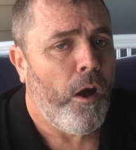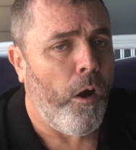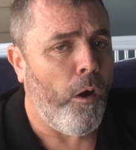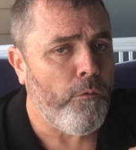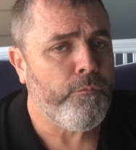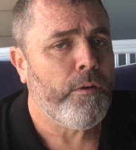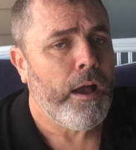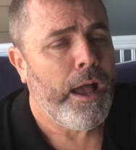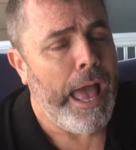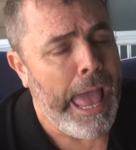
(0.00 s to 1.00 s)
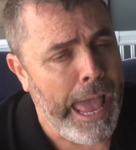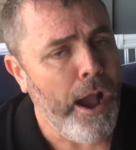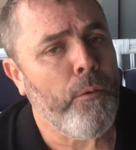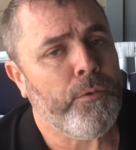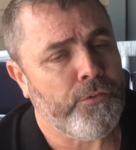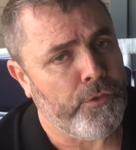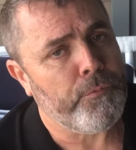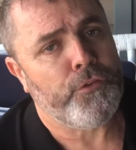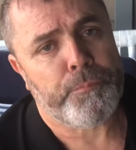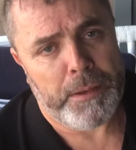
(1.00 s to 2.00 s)
of hours that
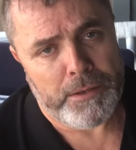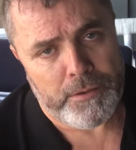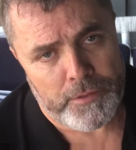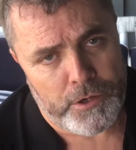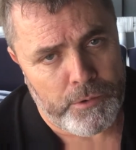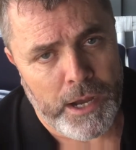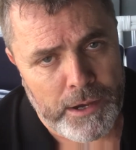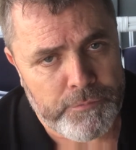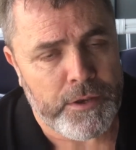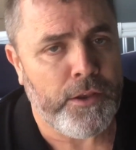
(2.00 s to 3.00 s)
we spend at the craft.